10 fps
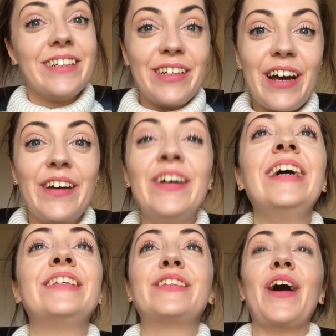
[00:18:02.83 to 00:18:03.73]
you know?
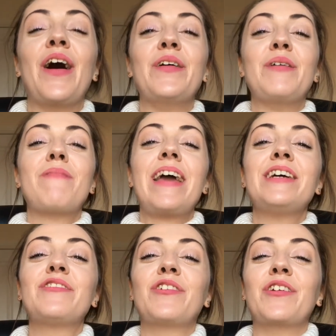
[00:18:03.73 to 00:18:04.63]
So
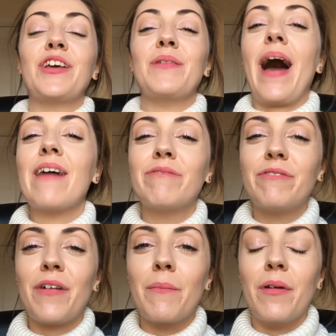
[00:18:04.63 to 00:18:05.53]
make sure that you are having
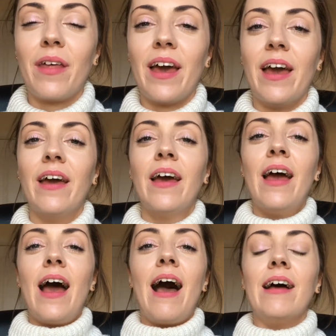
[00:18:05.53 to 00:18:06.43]
fun with it,
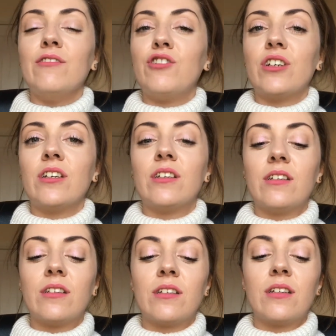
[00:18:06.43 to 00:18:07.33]
and
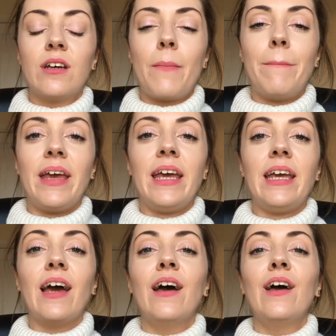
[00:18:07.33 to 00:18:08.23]
just
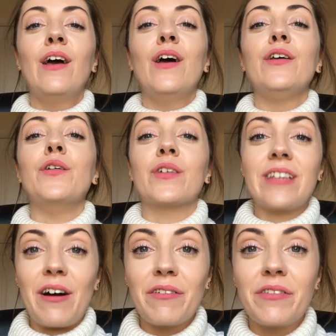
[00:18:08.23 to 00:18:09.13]
be yourself.